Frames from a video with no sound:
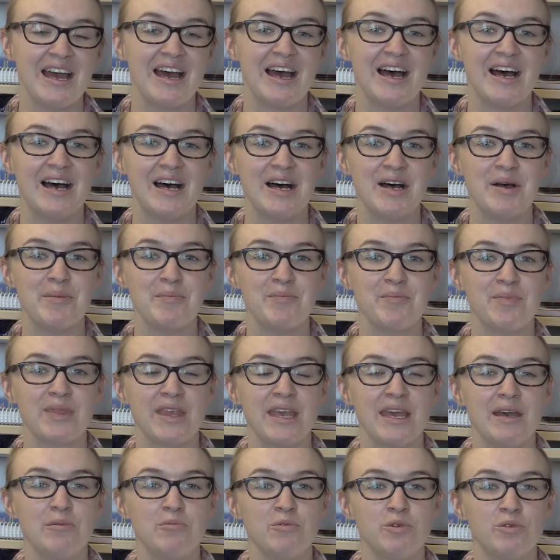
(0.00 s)
And
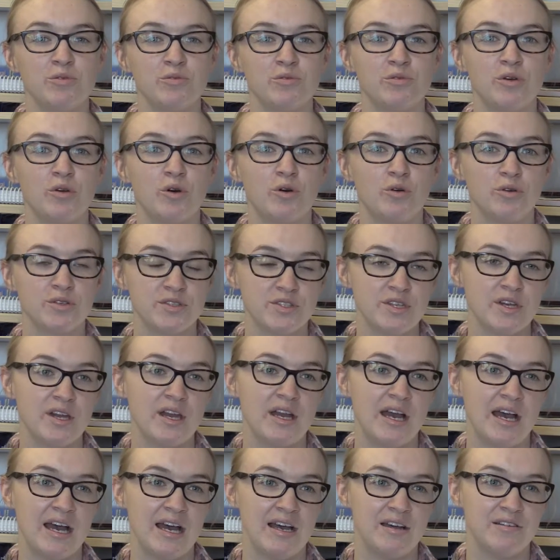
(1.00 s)
we'll also
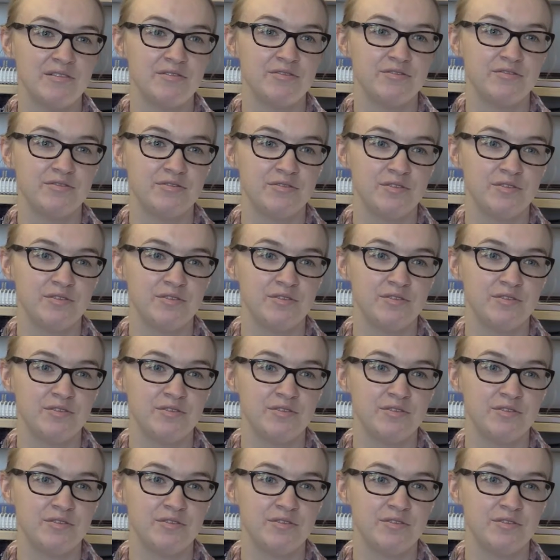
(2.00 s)
have,